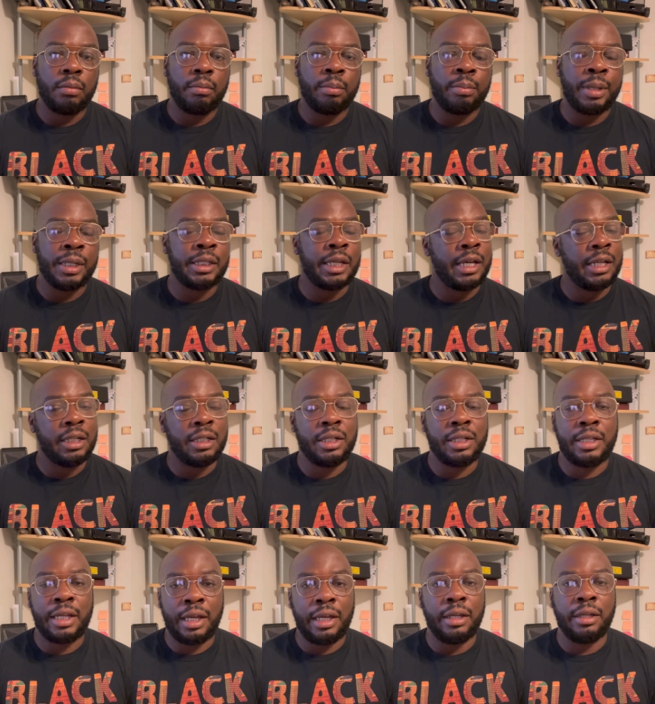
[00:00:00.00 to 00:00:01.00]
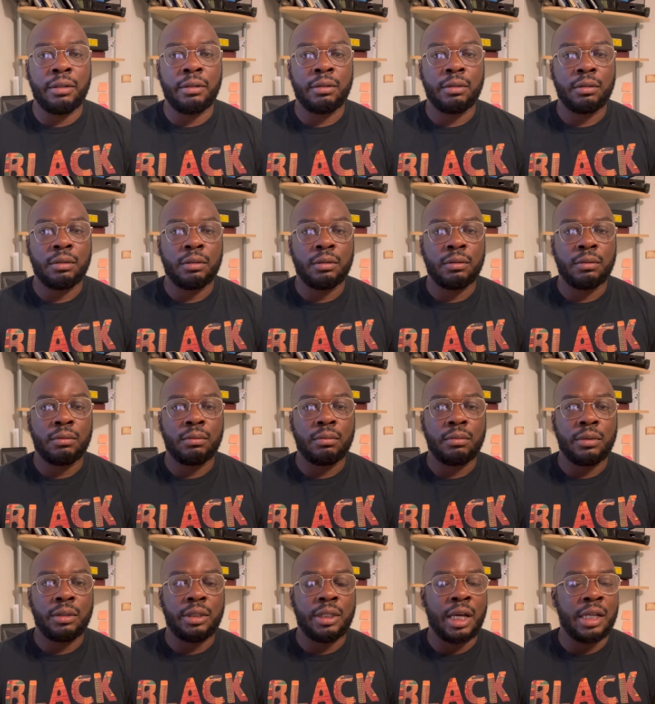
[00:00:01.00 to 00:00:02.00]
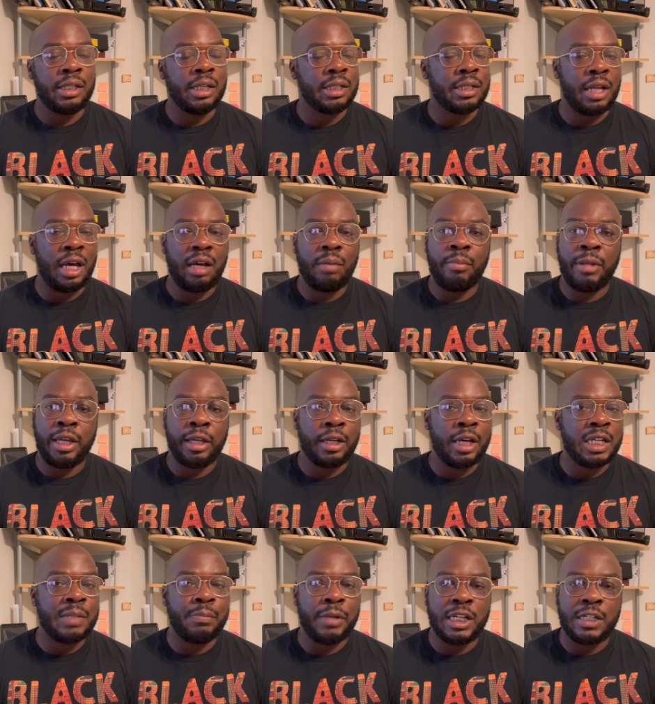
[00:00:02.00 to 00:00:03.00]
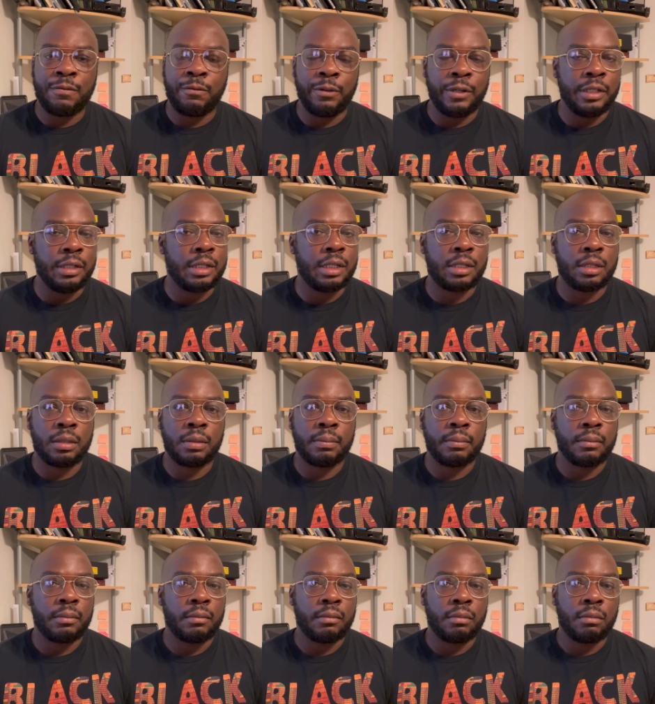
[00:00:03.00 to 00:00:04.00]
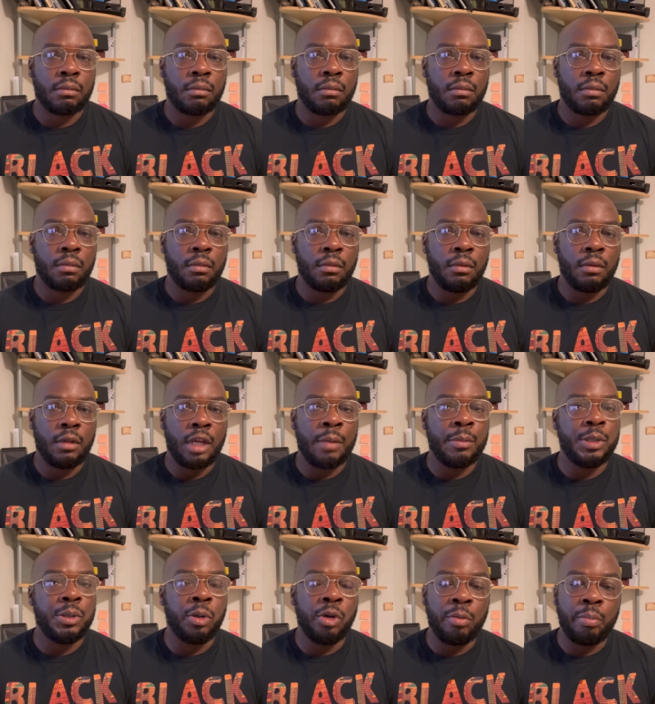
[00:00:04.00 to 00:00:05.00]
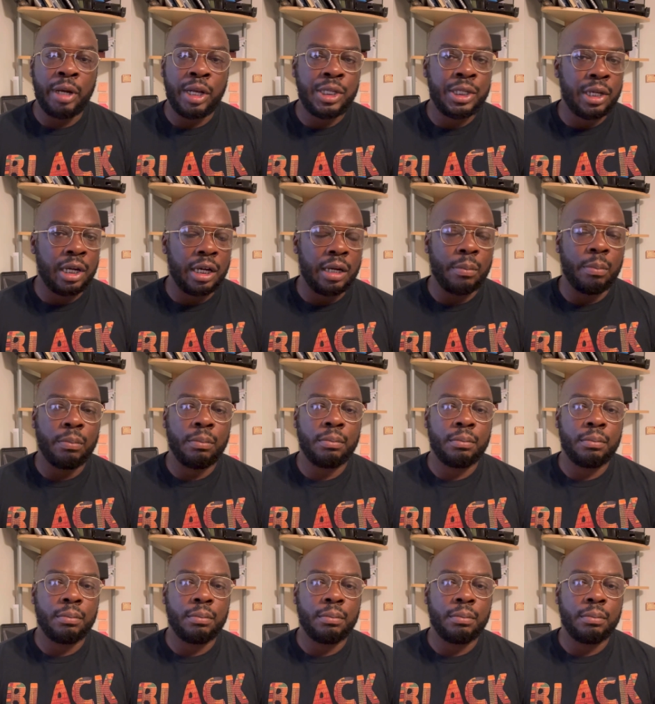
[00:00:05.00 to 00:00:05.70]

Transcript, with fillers: But at the end of the day, that does not make us best friends. I'm doing my job